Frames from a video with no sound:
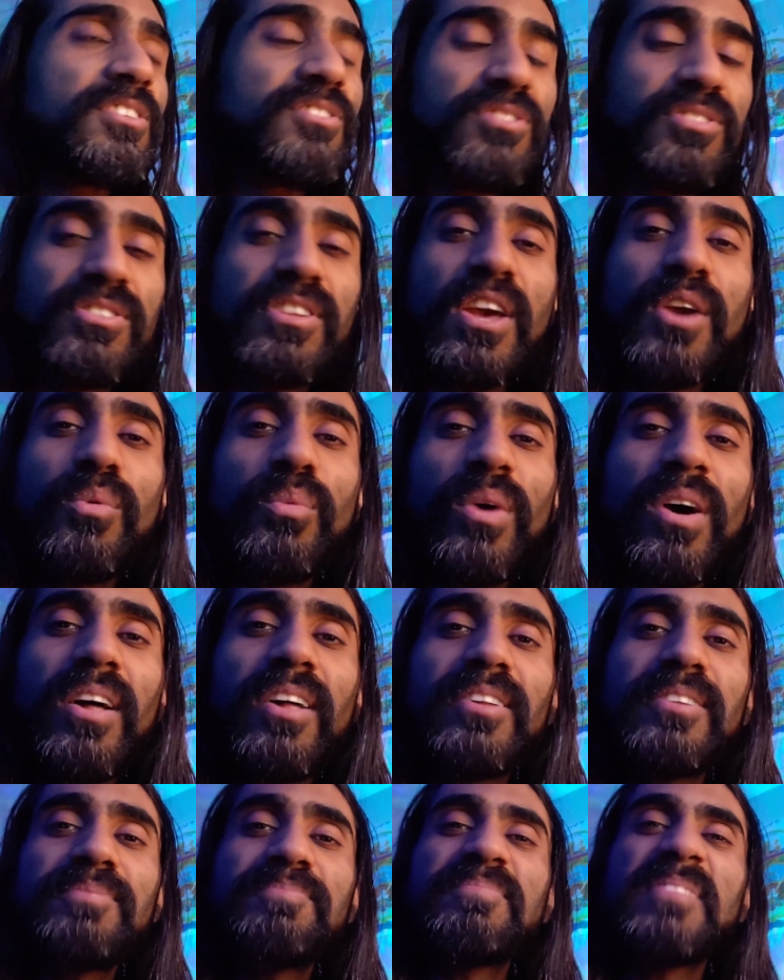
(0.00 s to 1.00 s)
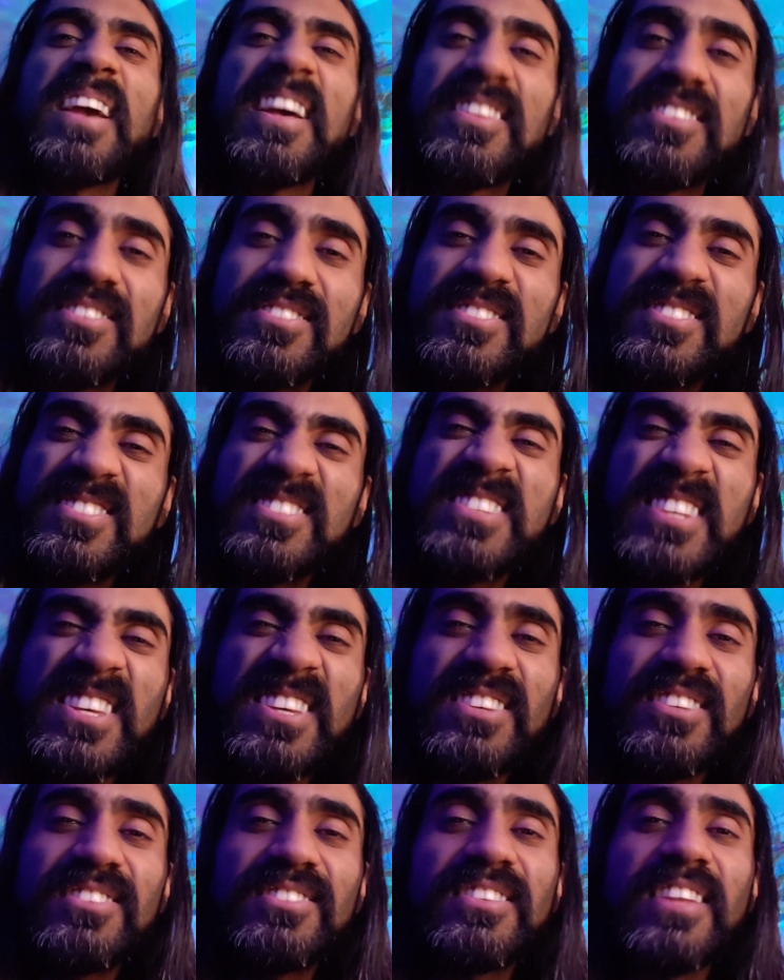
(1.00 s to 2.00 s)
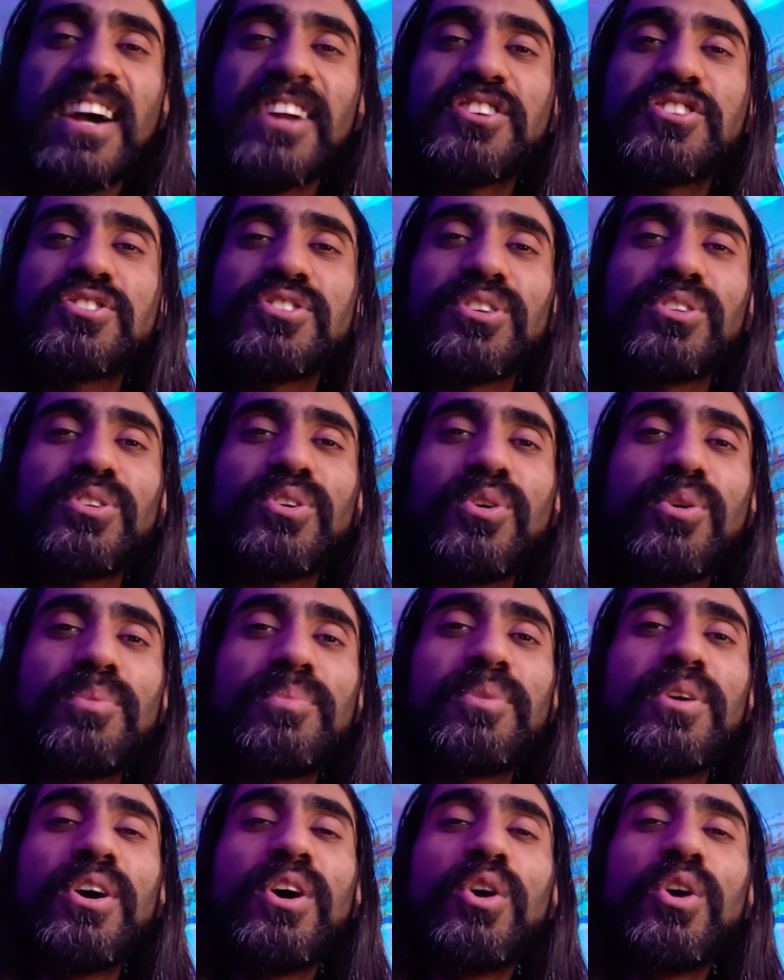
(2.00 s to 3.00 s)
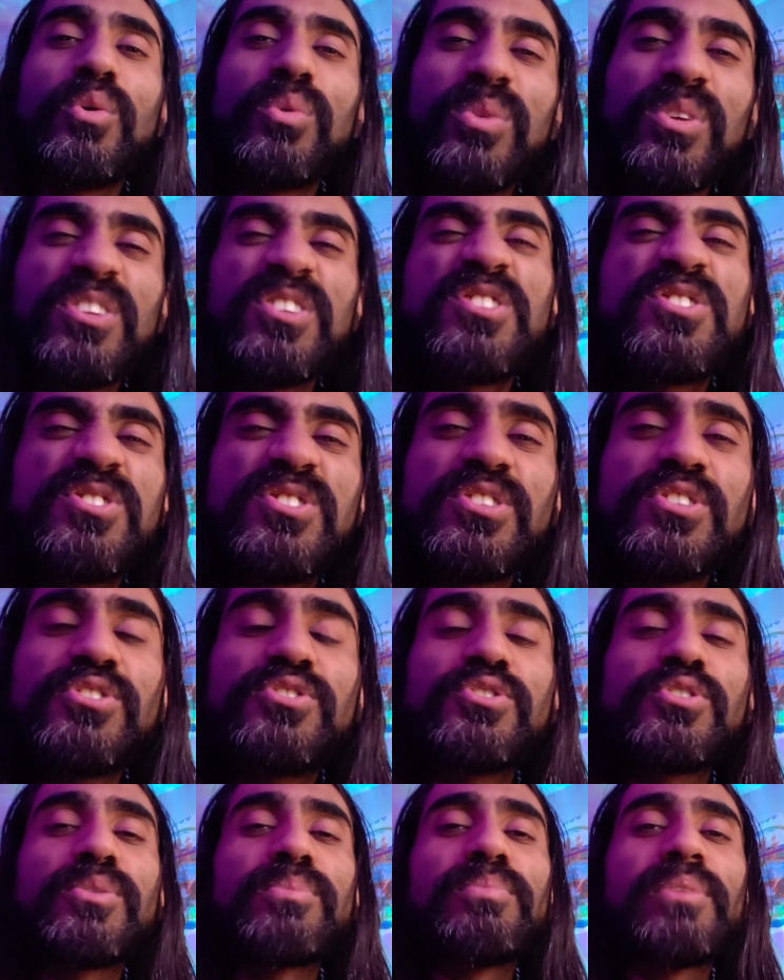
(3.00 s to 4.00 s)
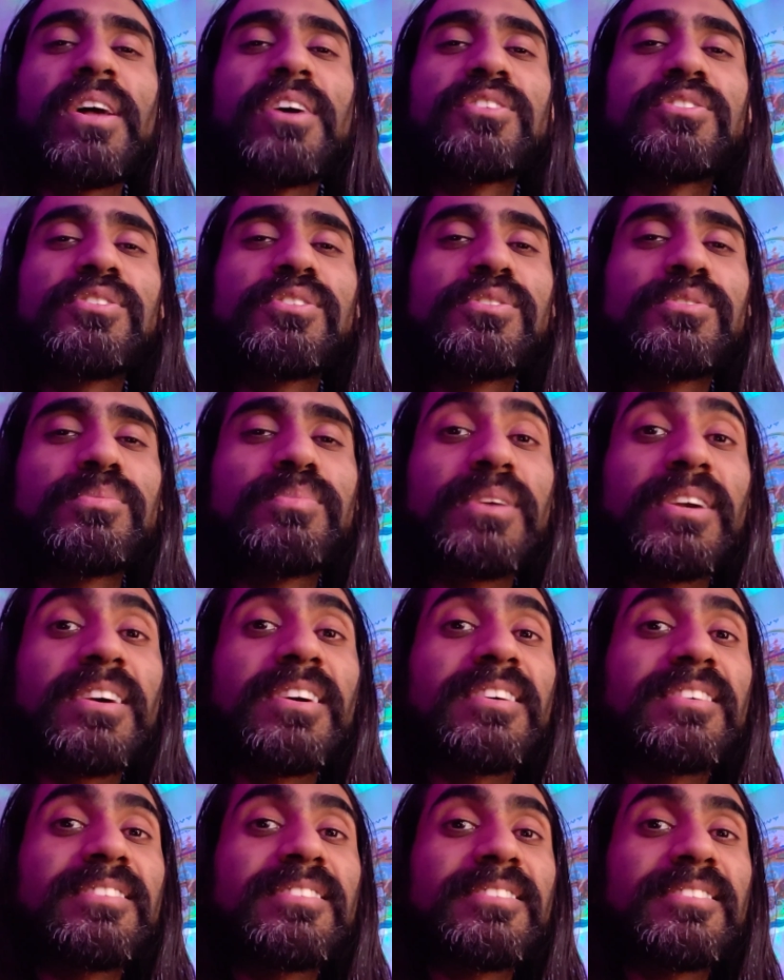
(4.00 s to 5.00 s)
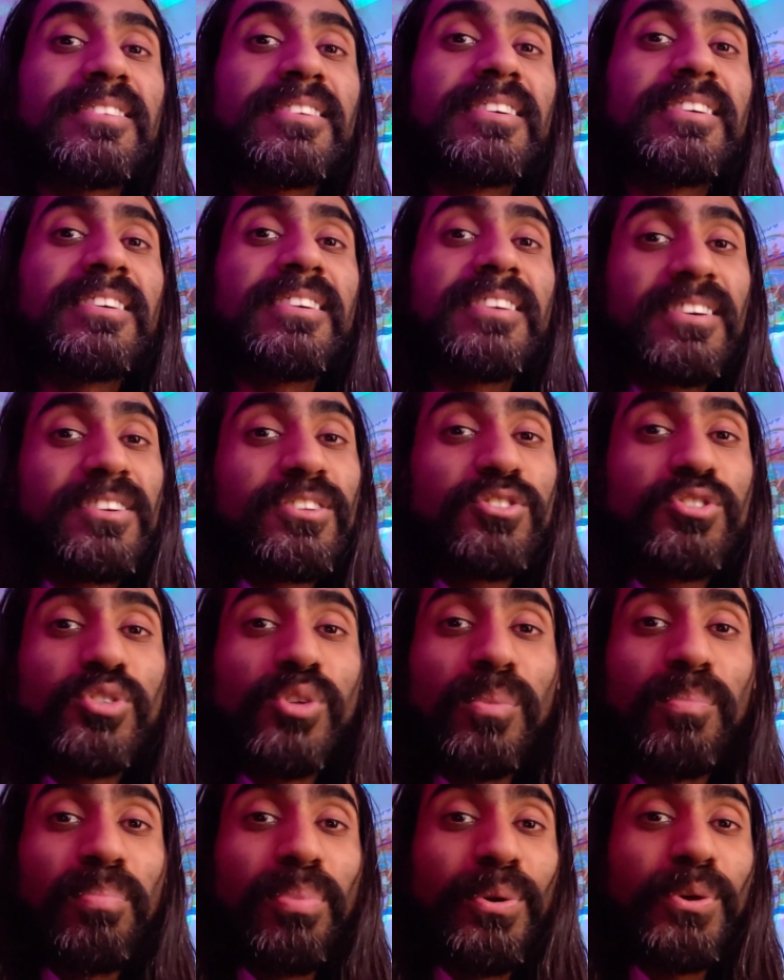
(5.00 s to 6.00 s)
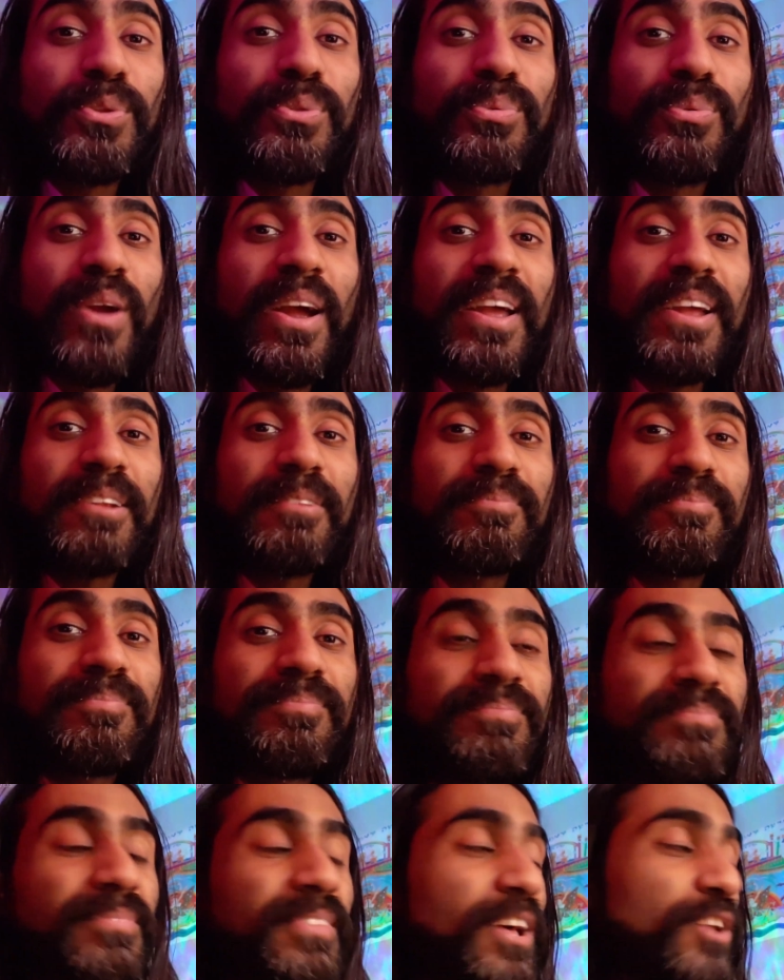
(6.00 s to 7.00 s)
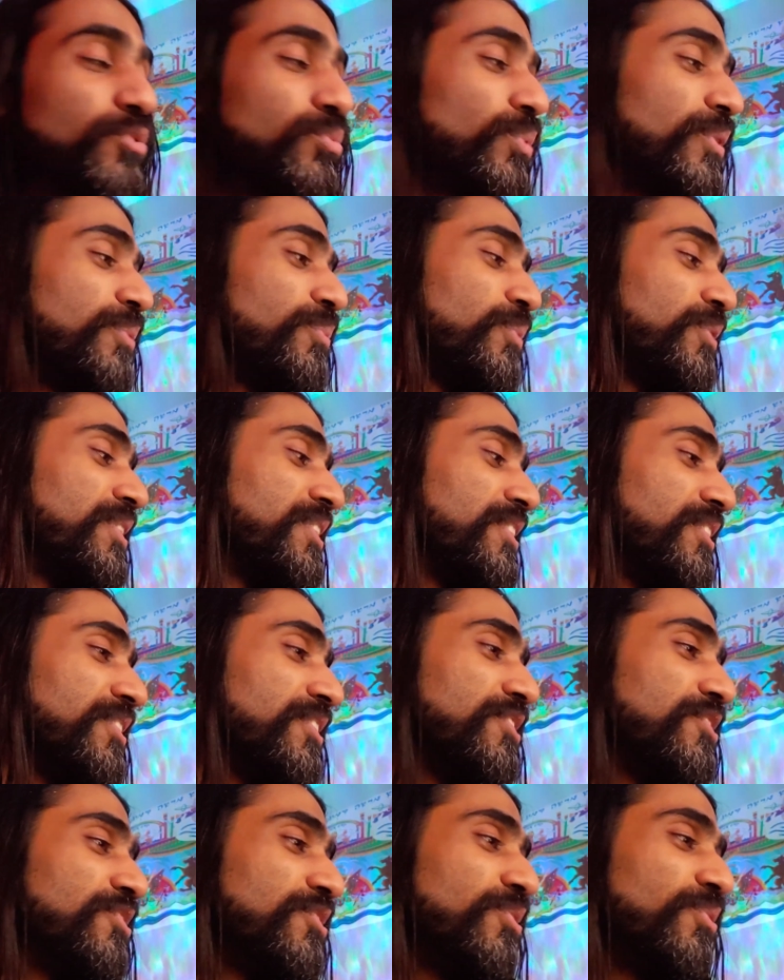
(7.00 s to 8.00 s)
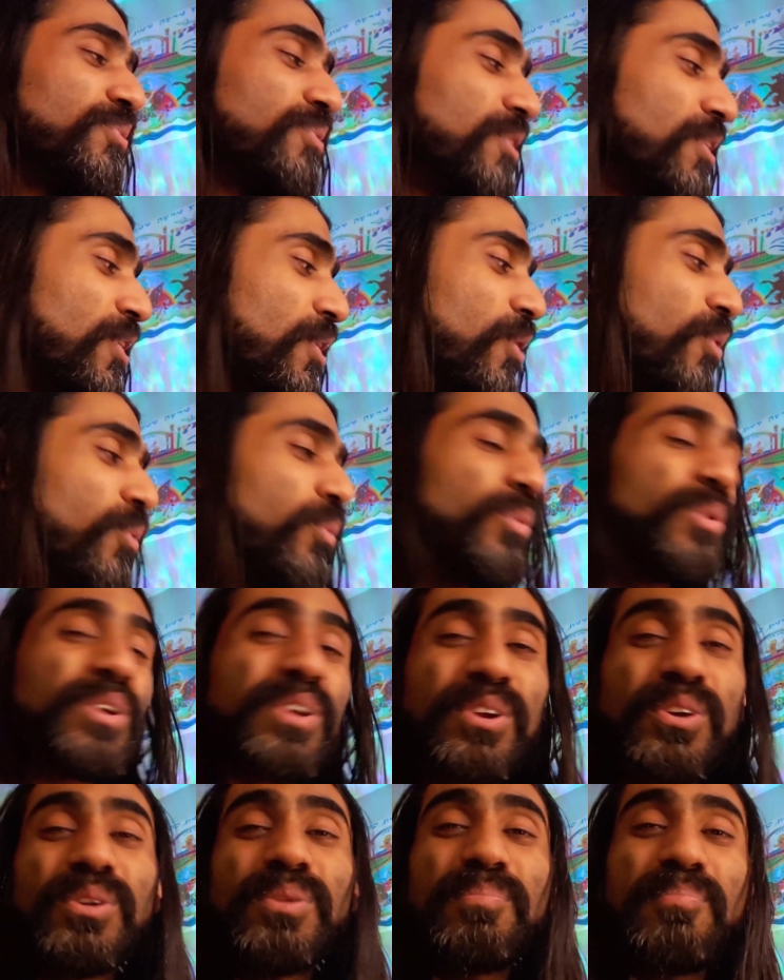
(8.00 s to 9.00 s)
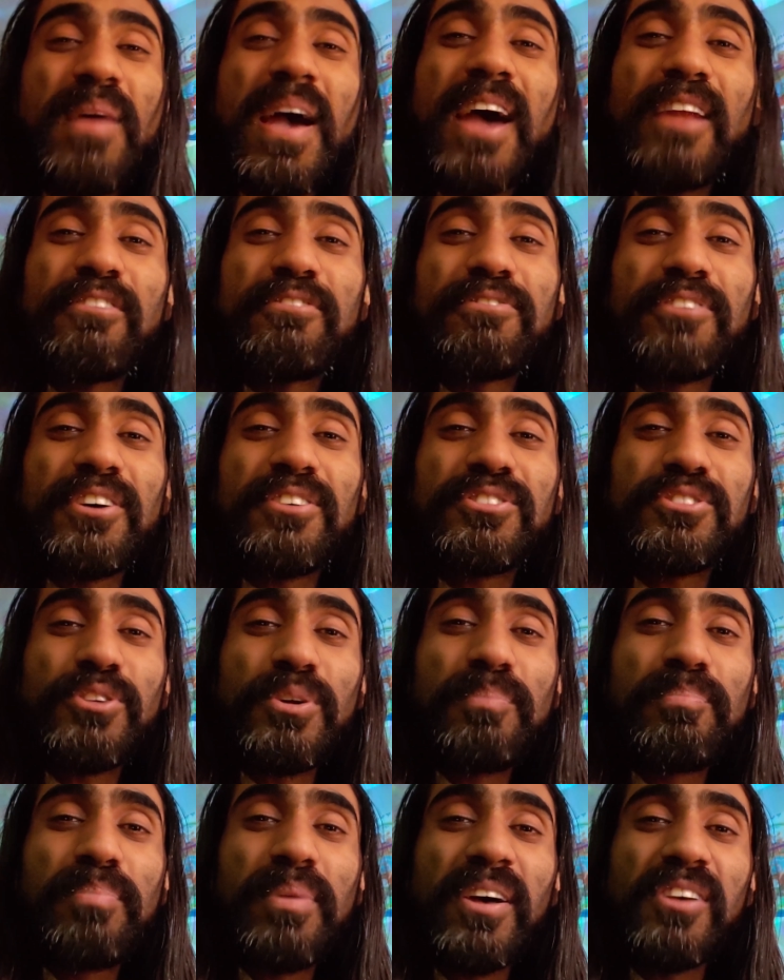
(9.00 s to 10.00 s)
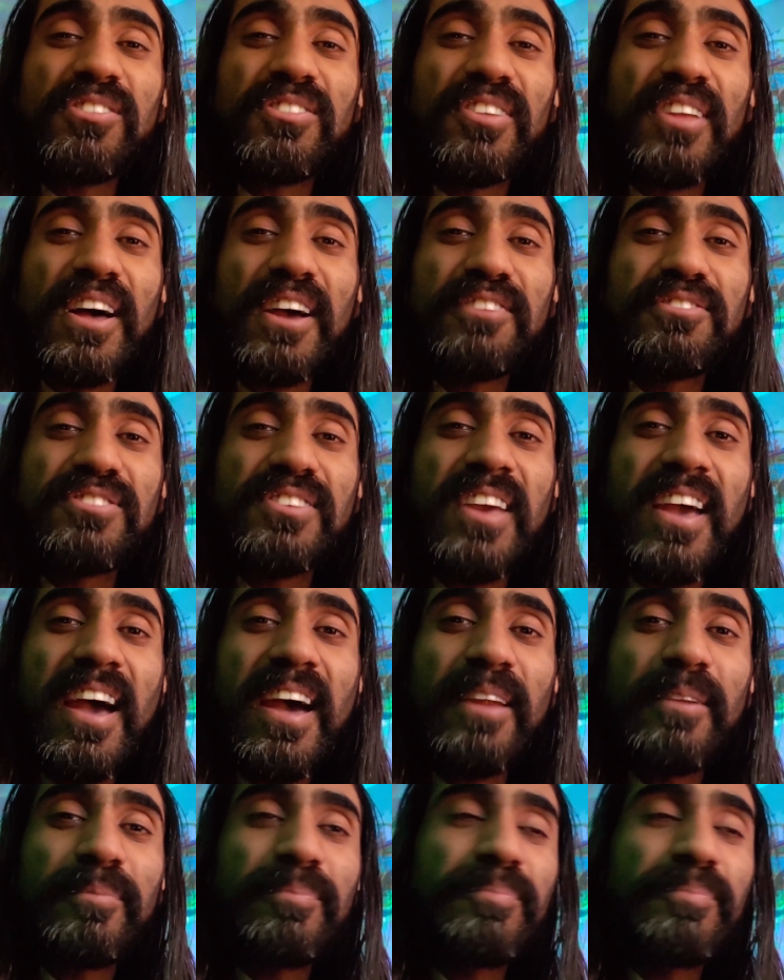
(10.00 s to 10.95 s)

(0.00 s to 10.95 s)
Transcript: Stay well and seize that shalom. Really seize your blessings because it's your birthright. That's what we're here to do. We're here to manifest our best lives yet.